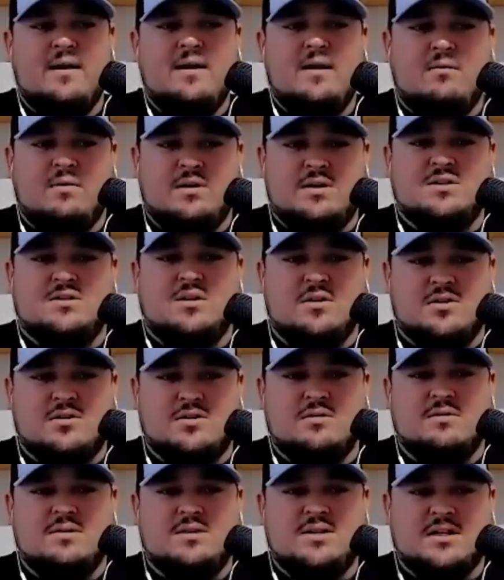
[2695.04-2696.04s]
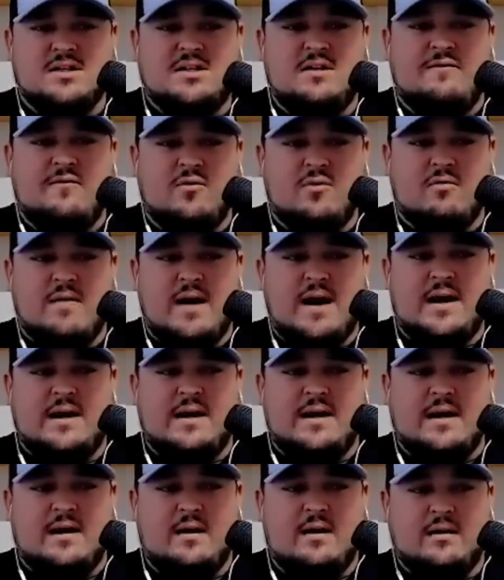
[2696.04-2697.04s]
which is also a 64 rated
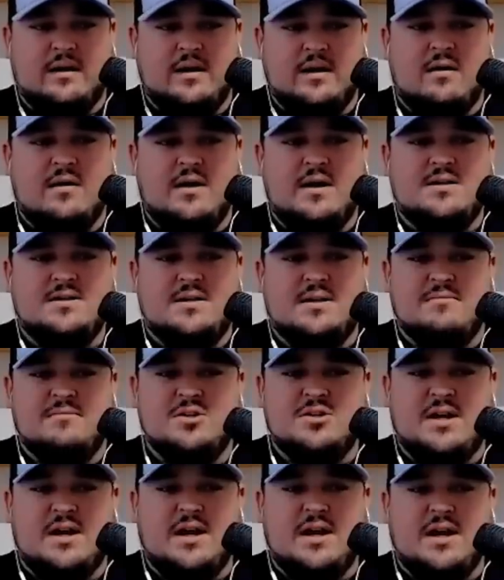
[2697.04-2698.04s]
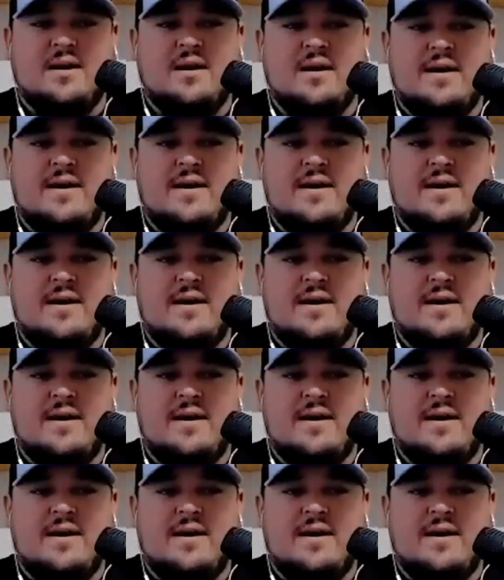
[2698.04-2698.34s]
on the RDC machine.